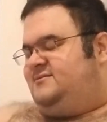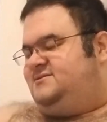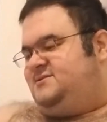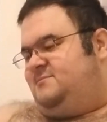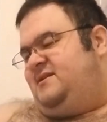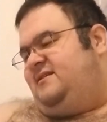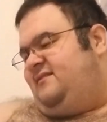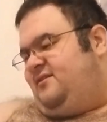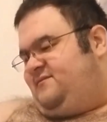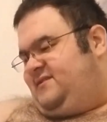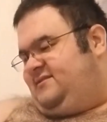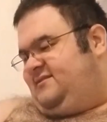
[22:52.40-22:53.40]
going to
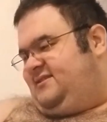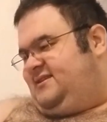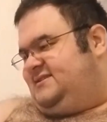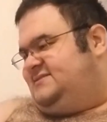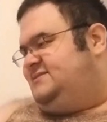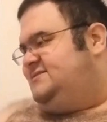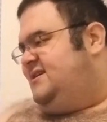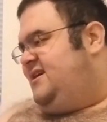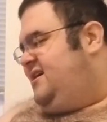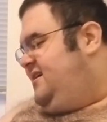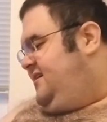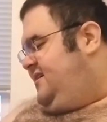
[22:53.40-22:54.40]
delve into this.
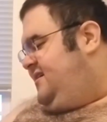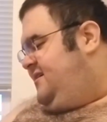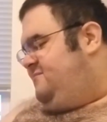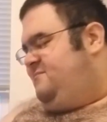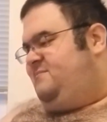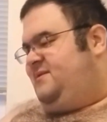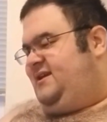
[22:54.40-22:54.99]
But